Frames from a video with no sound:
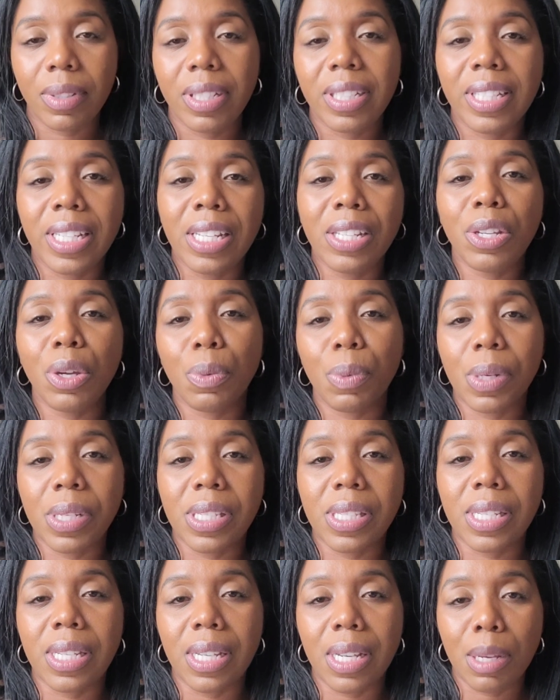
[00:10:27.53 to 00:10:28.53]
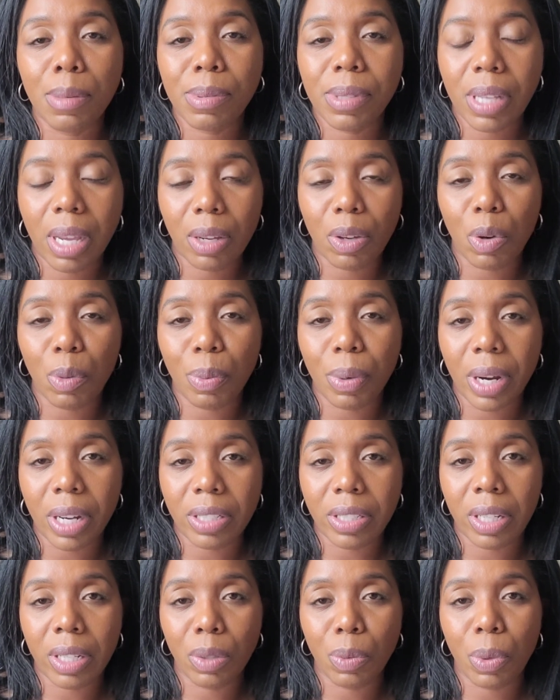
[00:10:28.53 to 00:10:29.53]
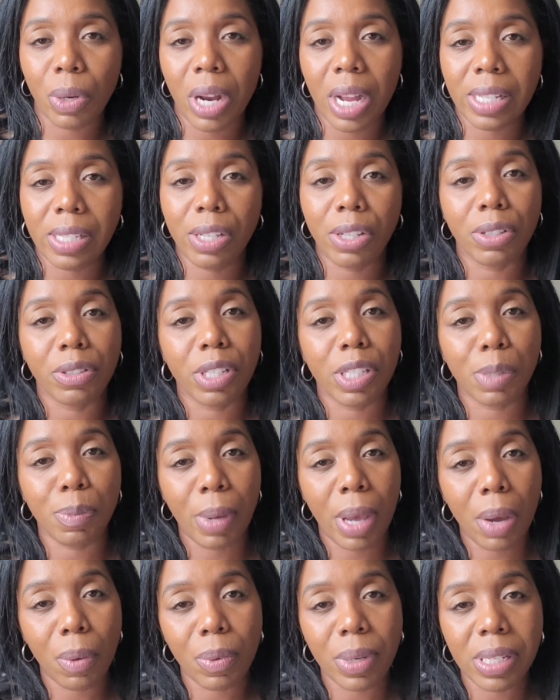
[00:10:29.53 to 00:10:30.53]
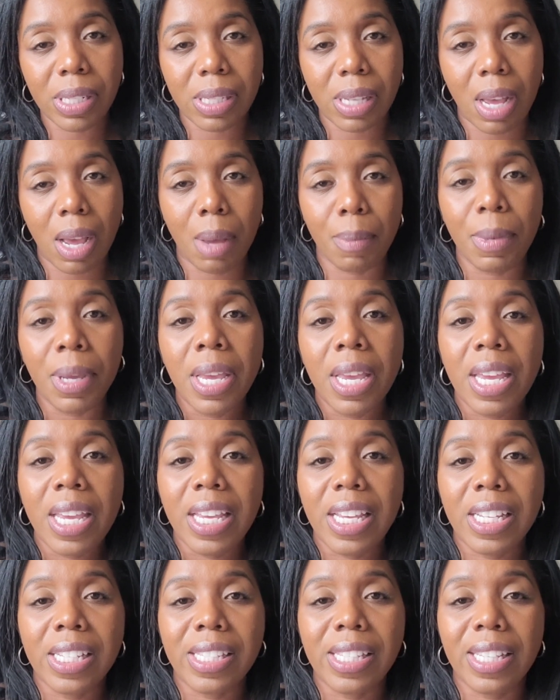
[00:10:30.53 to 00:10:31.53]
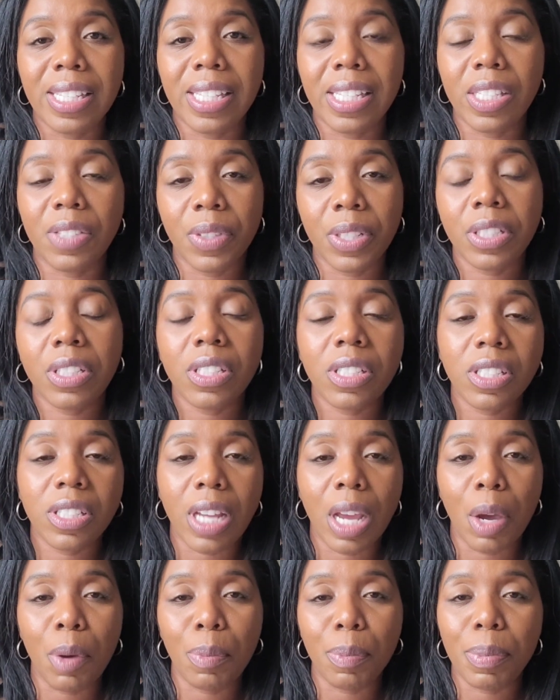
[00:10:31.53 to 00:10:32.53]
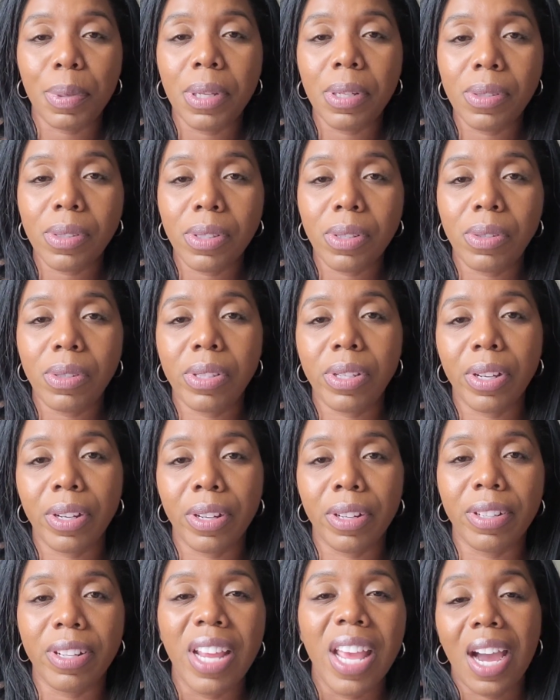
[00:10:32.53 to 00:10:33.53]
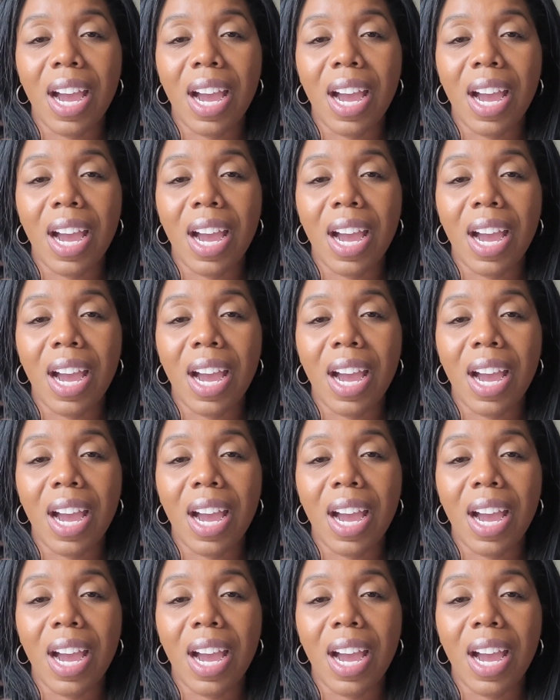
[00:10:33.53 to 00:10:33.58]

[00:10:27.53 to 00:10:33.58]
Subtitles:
Then there was the upcycle project where I turned this batwing top into this vintage style pencil skirt.